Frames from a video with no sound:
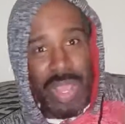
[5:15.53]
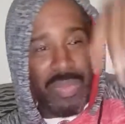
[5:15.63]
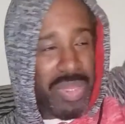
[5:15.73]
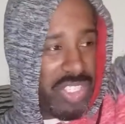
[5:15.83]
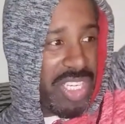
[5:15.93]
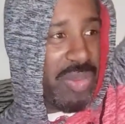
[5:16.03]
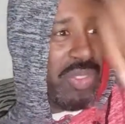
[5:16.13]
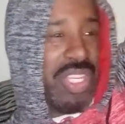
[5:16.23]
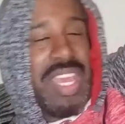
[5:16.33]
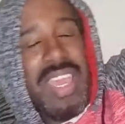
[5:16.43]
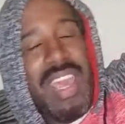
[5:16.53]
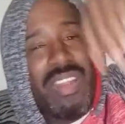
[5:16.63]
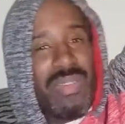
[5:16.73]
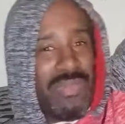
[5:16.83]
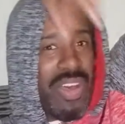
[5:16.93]
right when she was like
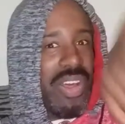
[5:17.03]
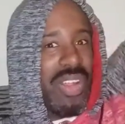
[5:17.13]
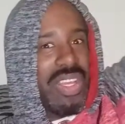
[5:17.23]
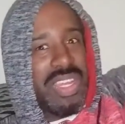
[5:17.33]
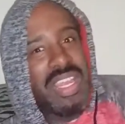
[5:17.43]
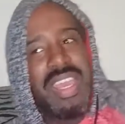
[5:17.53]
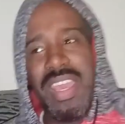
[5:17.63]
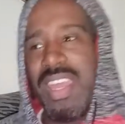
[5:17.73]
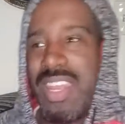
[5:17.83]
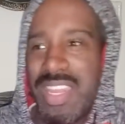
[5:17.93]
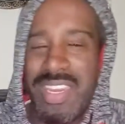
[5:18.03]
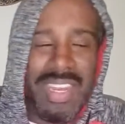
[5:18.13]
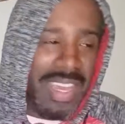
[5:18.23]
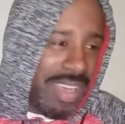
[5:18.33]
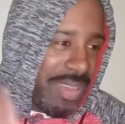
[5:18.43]
hella falling, and
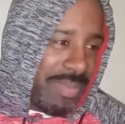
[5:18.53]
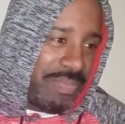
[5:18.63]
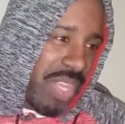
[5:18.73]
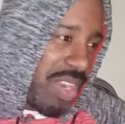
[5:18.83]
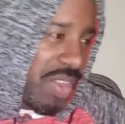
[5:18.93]
then, you